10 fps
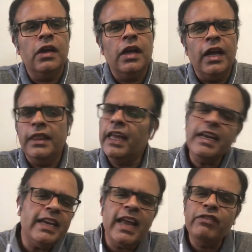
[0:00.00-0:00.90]
They
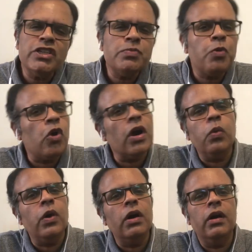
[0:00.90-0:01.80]
never spoke a
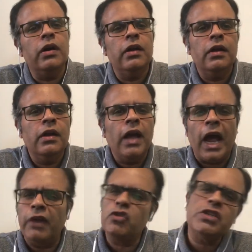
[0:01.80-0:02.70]
word
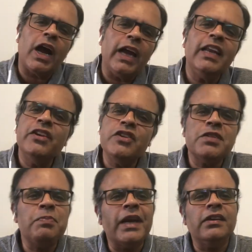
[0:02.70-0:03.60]
and was highly
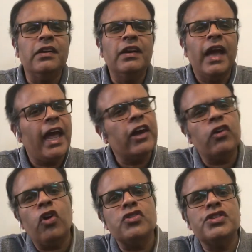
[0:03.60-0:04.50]
respected
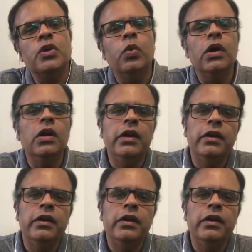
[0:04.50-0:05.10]
across the world.